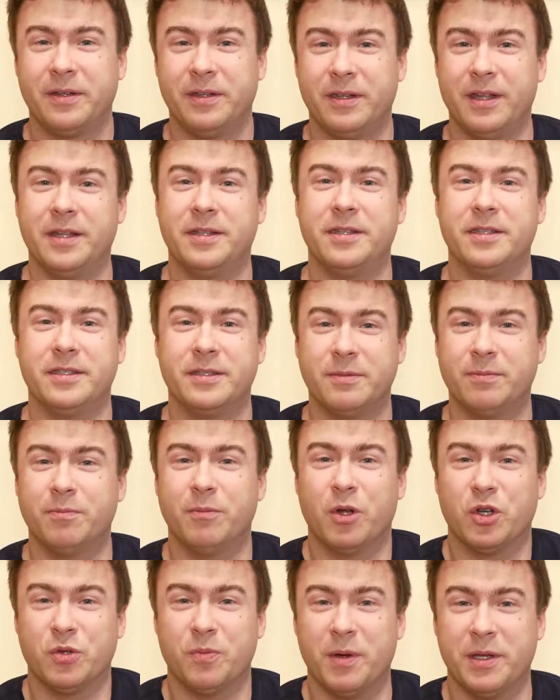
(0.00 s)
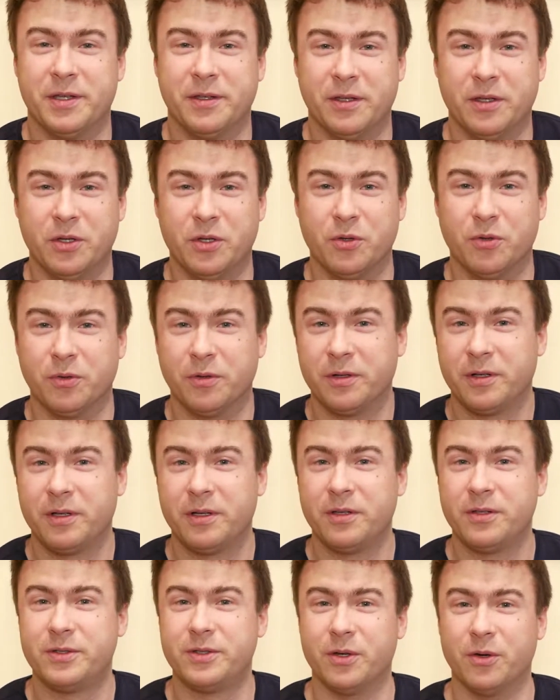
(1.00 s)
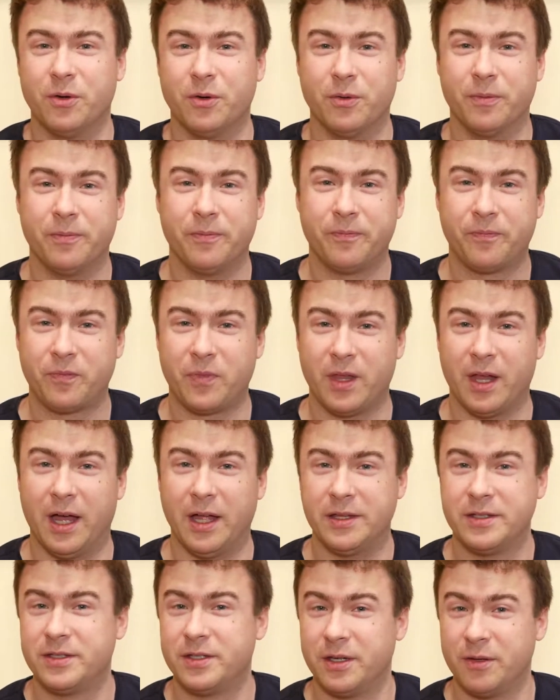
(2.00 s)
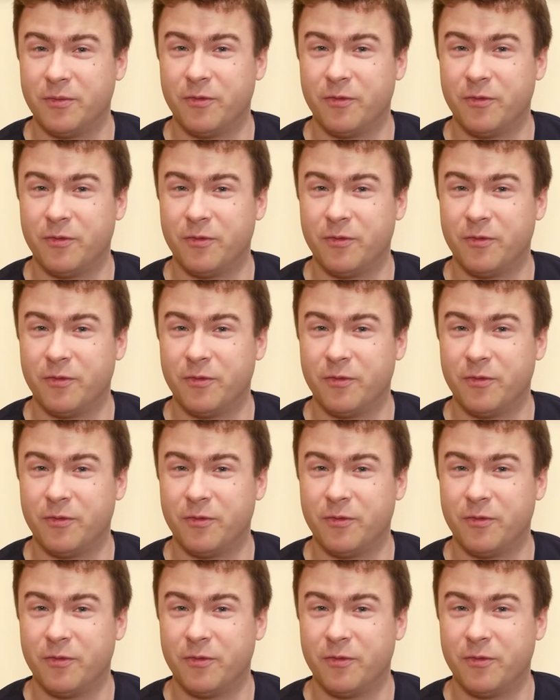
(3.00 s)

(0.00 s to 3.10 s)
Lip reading: that is much better than you. So that's,